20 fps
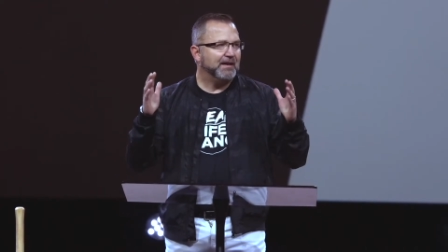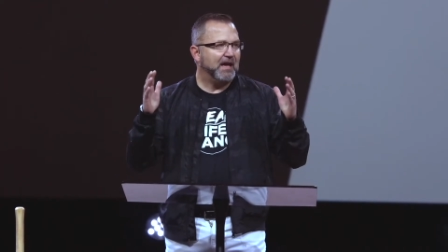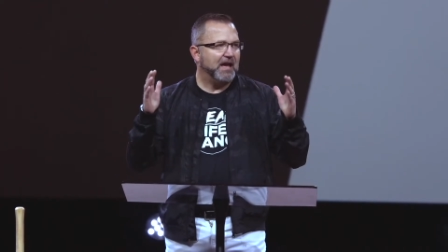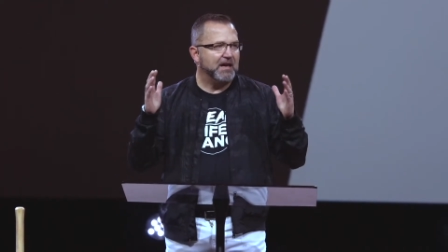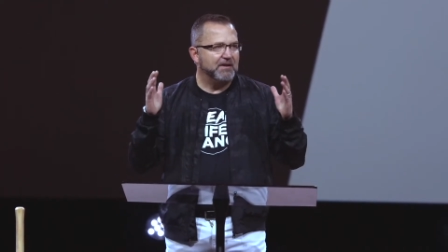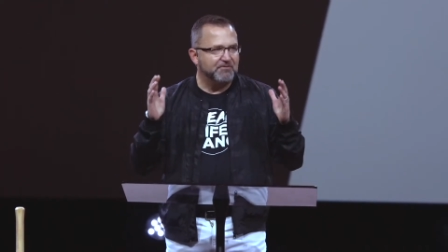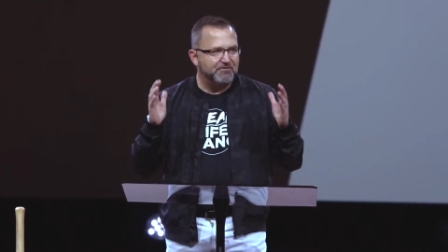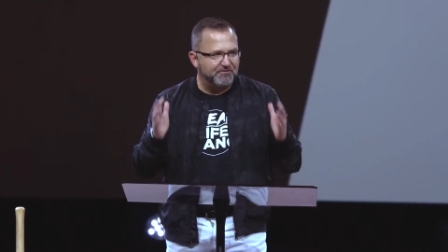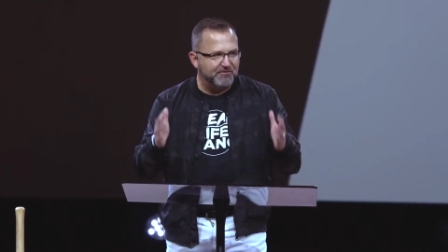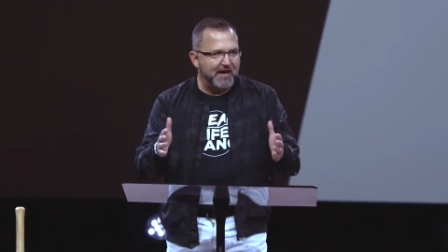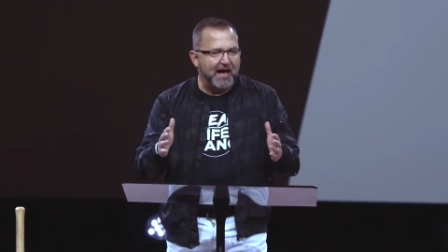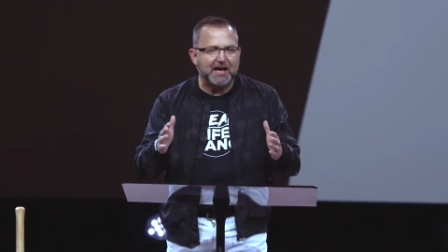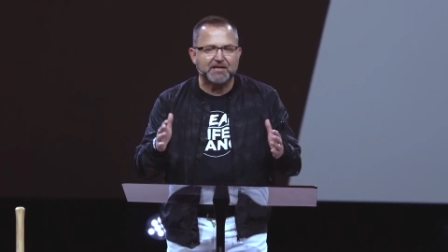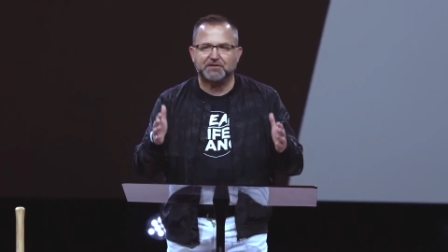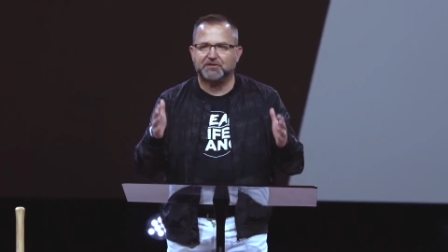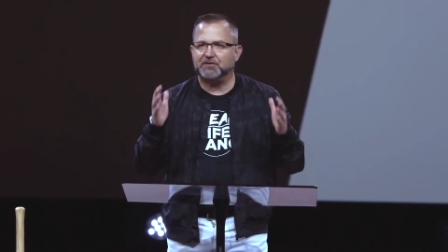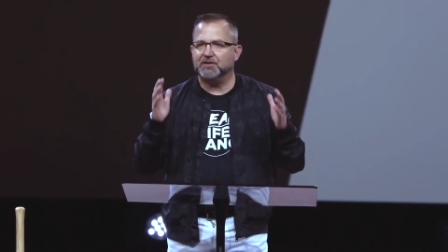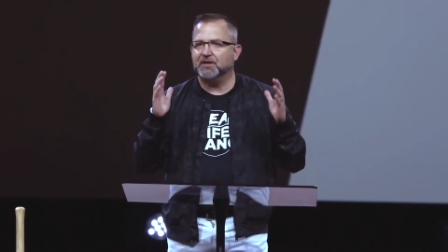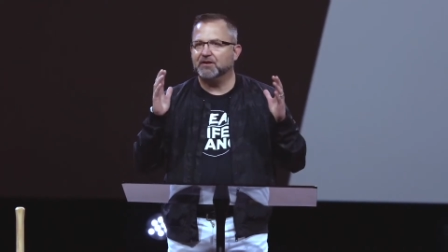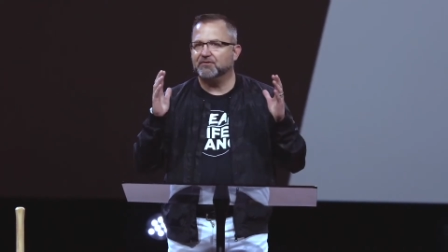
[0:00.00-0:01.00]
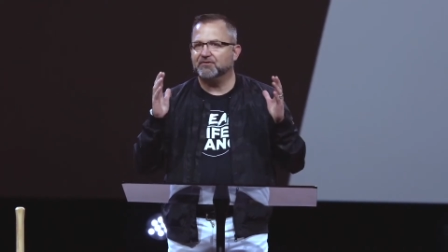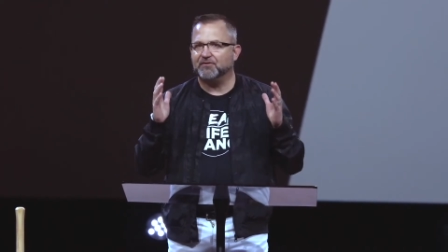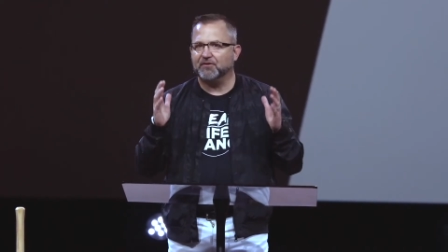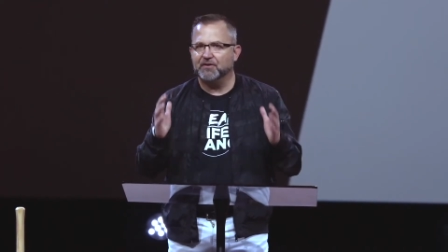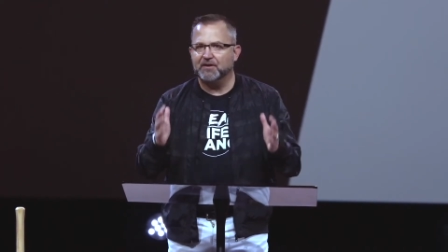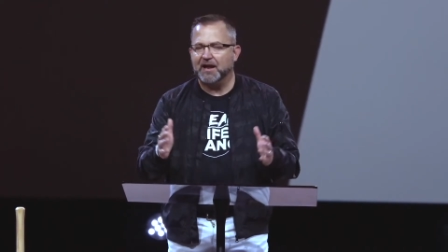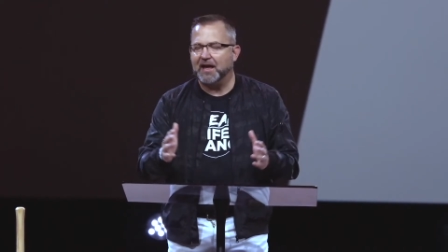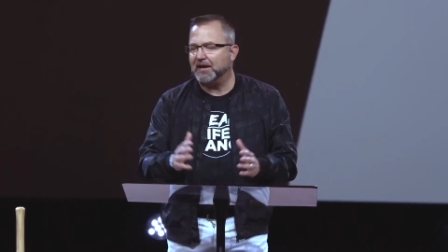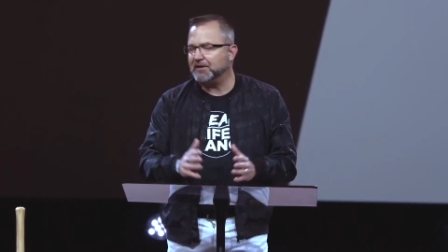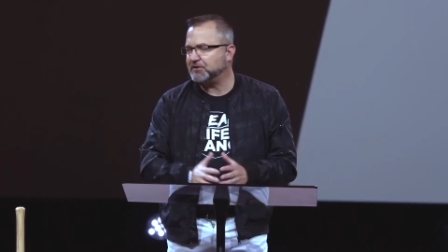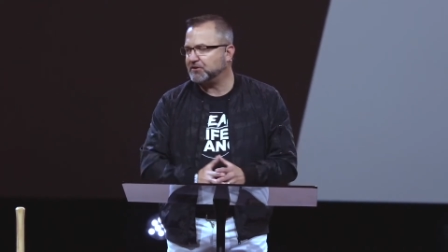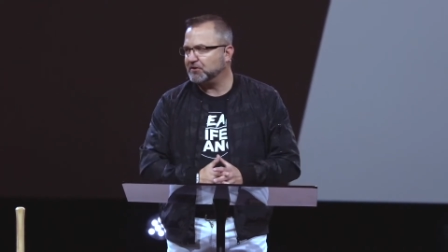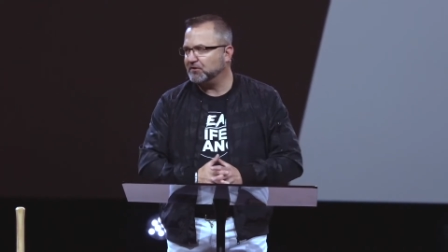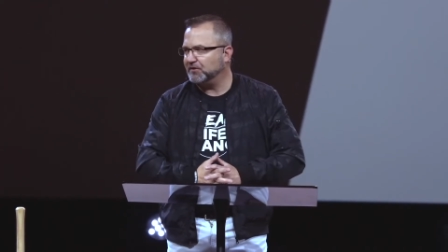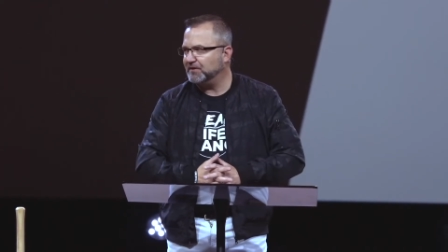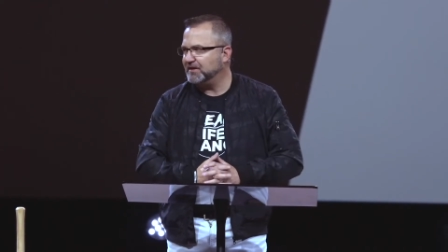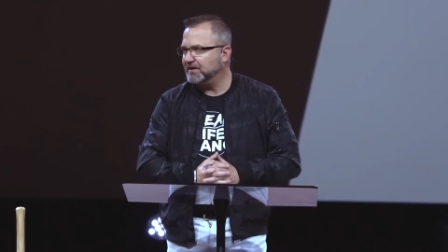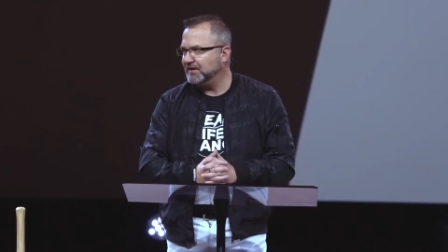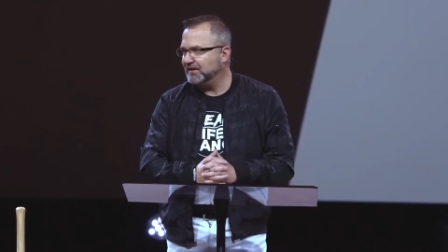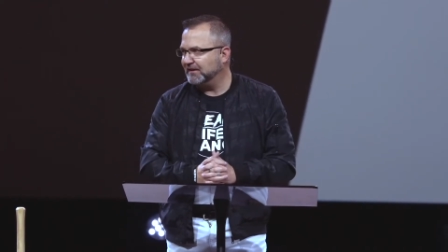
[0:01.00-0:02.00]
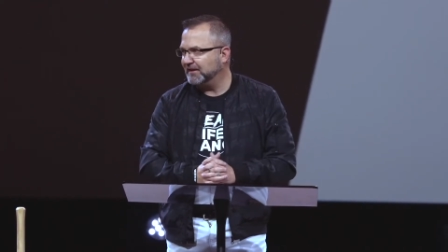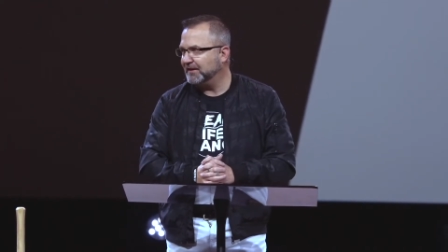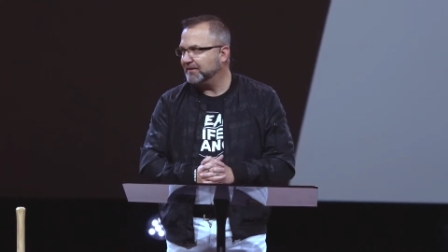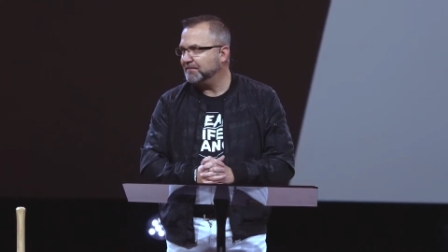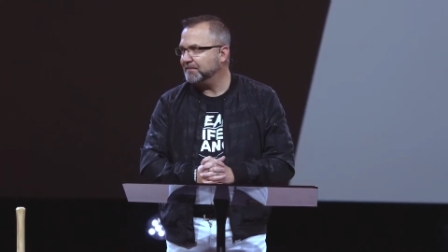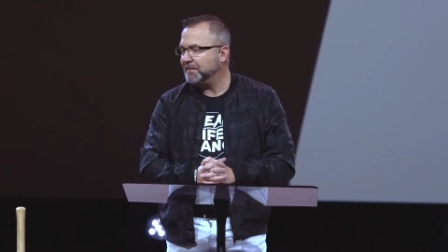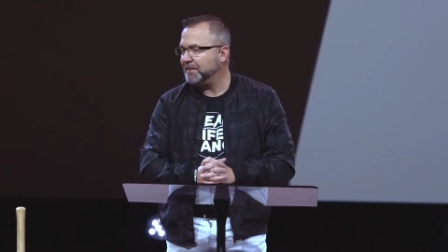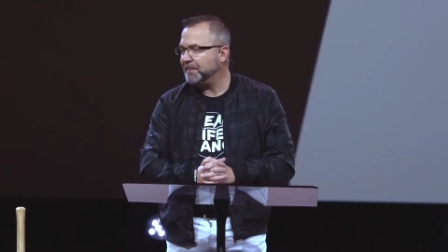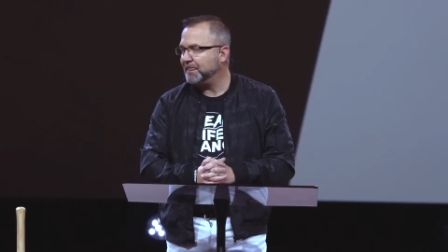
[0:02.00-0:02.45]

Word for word: and fasting for national healing.